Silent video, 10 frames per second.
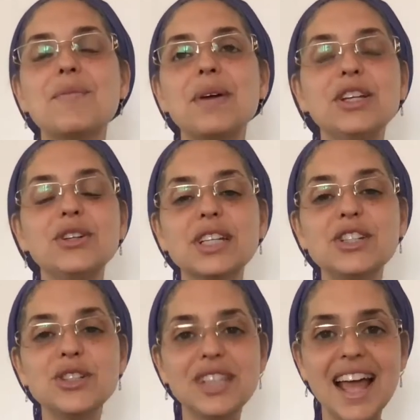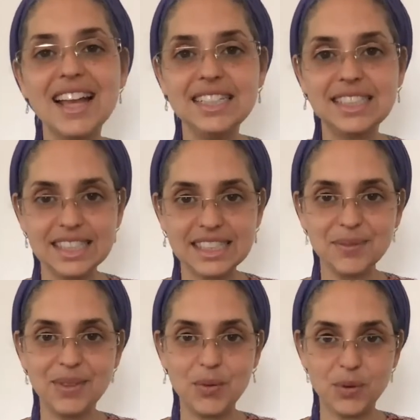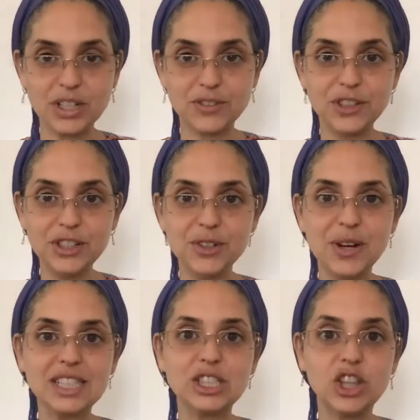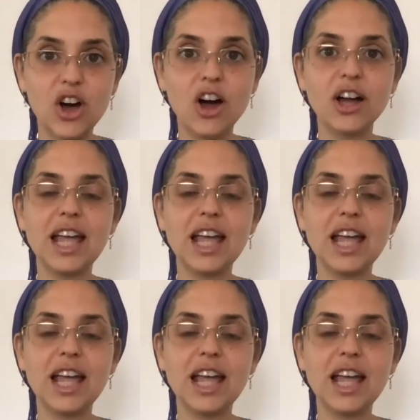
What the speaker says: you could use any system that works for you, as long